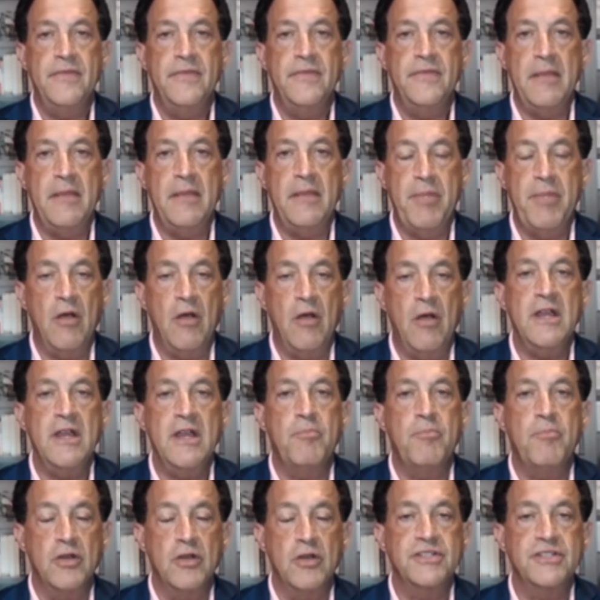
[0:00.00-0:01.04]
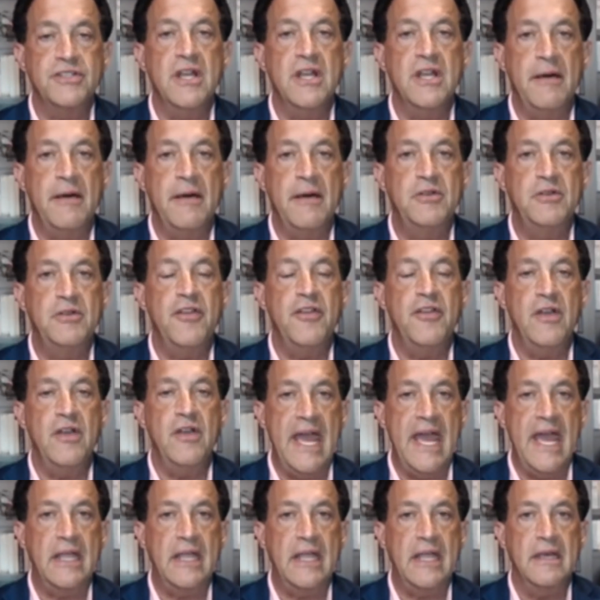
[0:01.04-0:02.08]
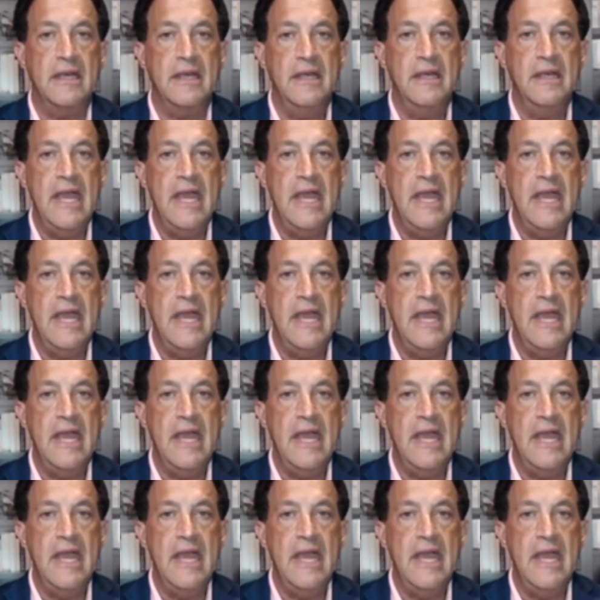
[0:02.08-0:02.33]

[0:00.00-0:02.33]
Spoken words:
They bury a person up to their neck,